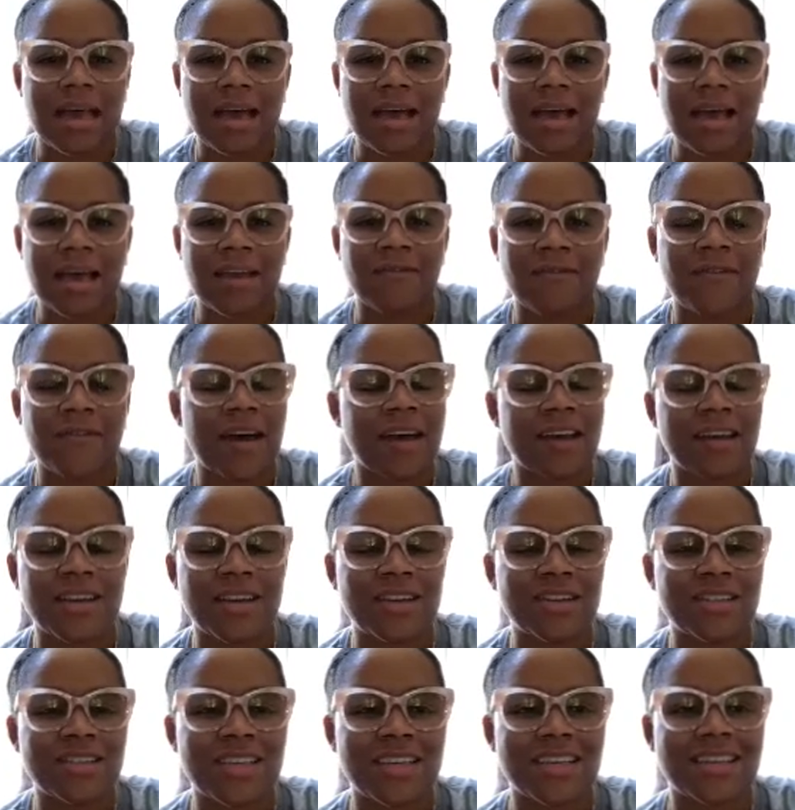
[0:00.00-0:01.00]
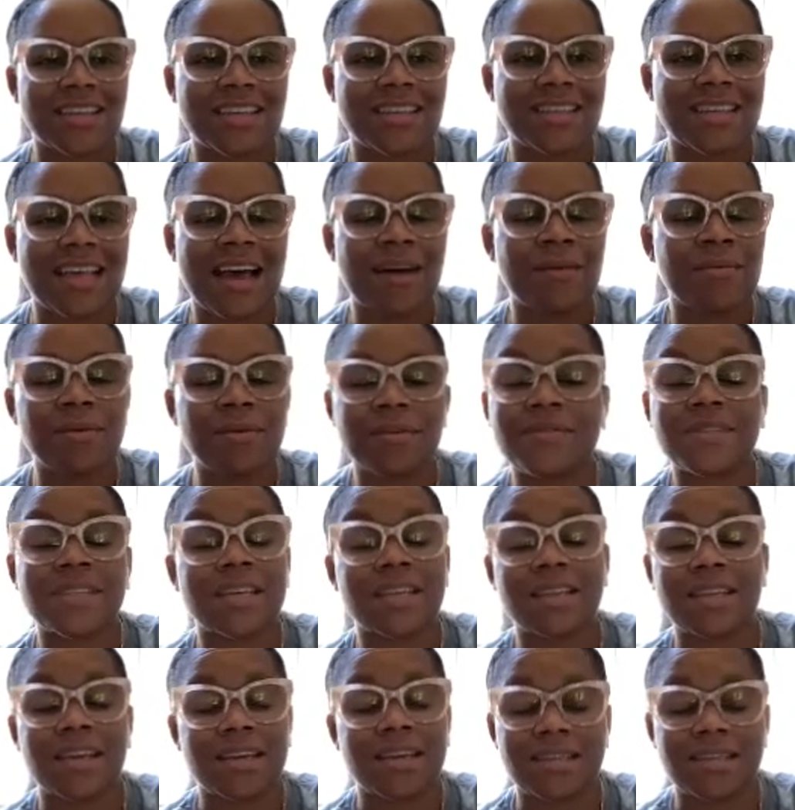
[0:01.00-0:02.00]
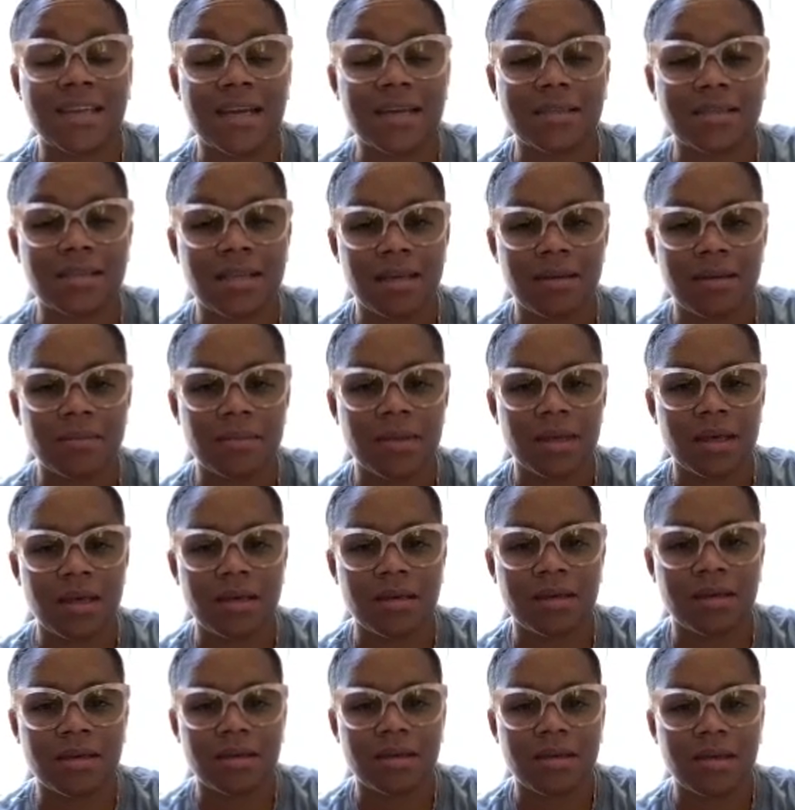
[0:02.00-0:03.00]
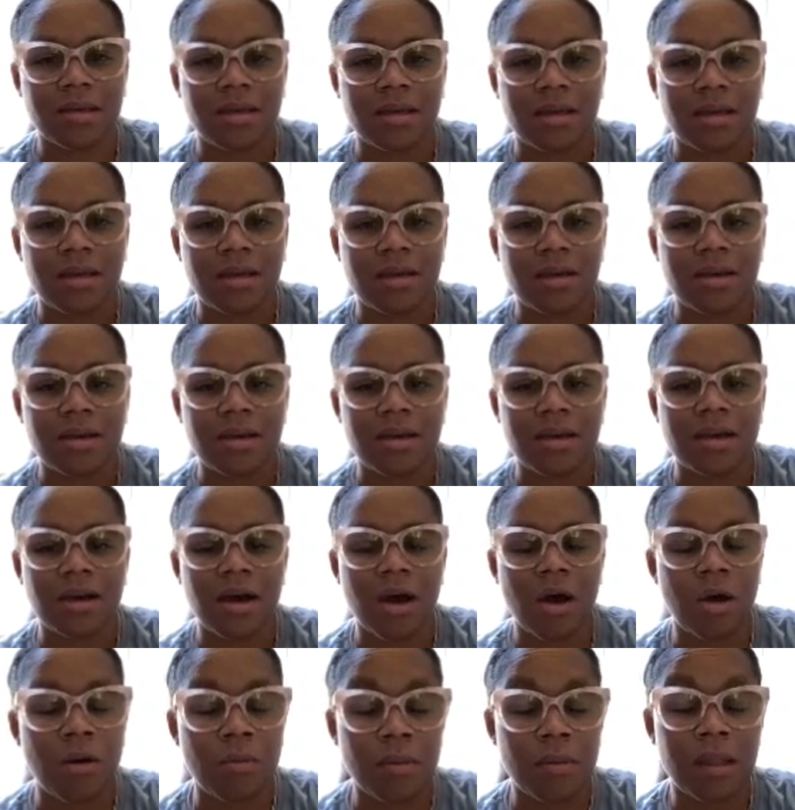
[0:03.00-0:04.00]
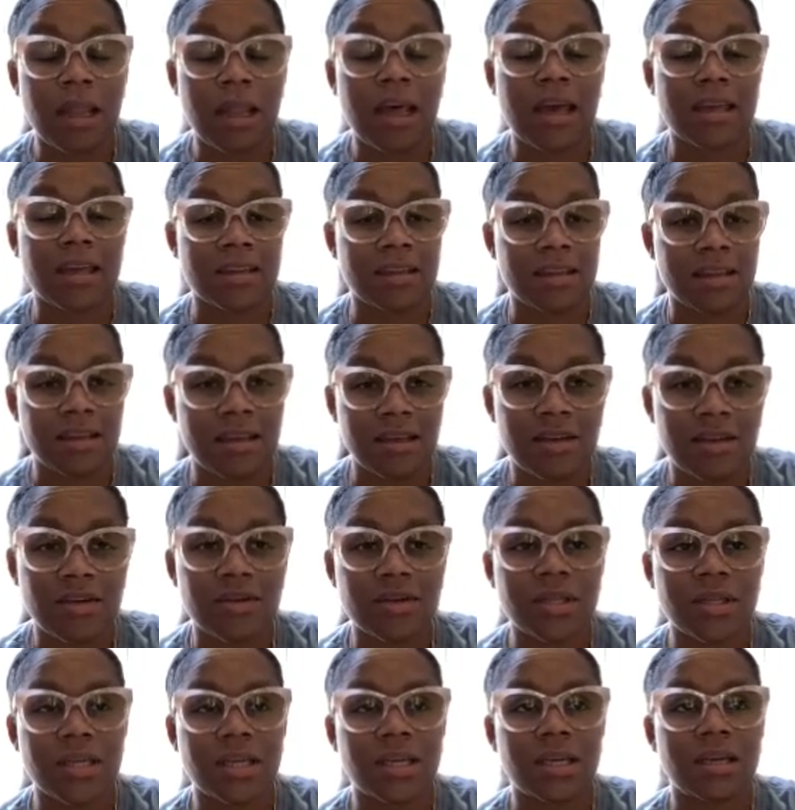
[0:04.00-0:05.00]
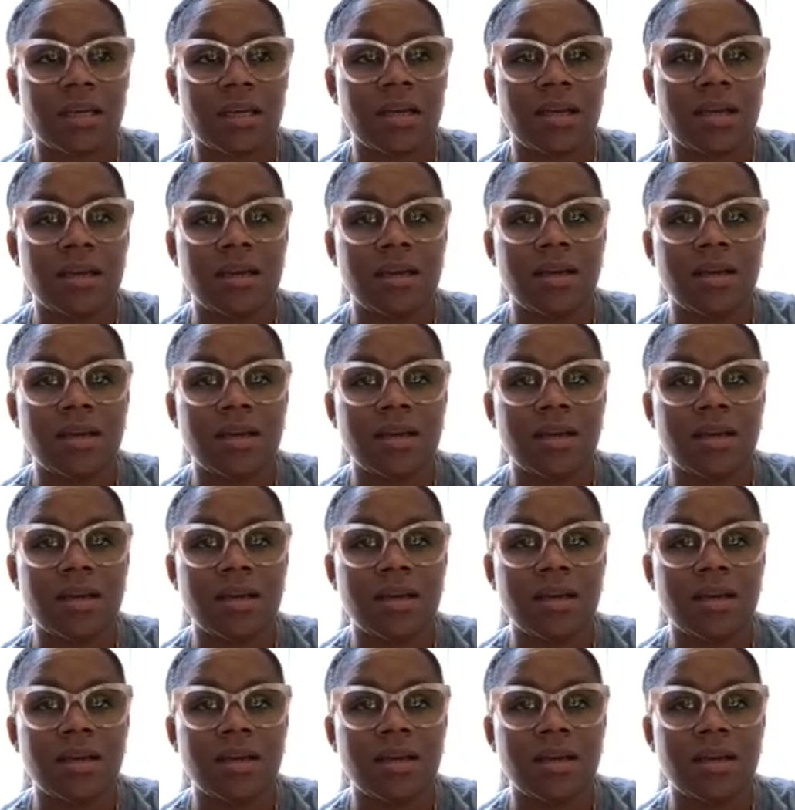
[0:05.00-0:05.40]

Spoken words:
if I could have said this, I would have said the exact same thing. Like, literally